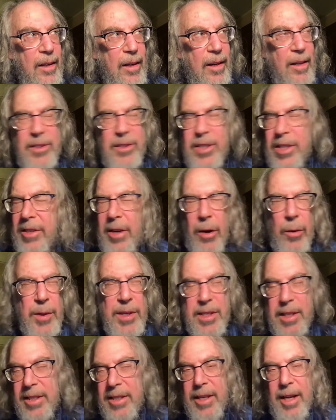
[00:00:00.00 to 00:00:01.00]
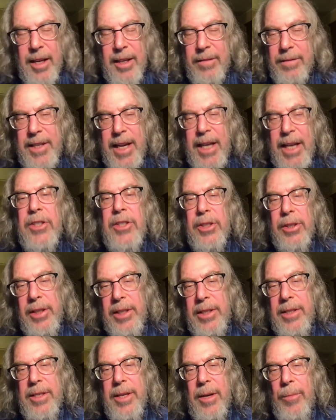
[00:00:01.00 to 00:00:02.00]
just always a sign of danger
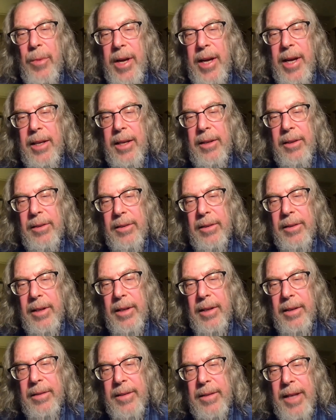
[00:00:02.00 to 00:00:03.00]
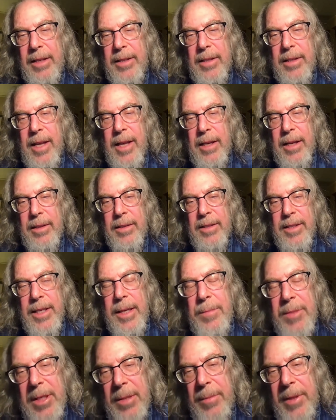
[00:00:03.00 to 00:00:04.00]
in some way. That
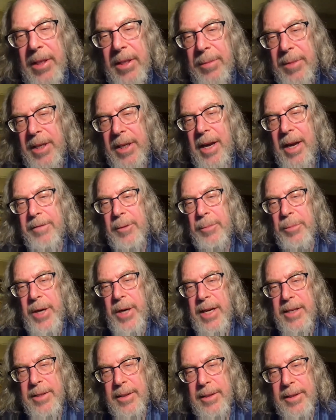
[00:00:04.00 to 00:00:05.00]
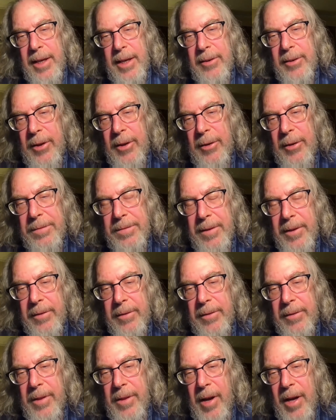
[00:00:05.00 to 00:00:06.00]
seems to me to be ever present. I don't know if
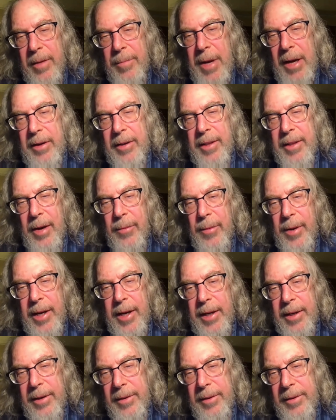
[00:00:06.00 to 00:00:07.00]
you thought about it that way.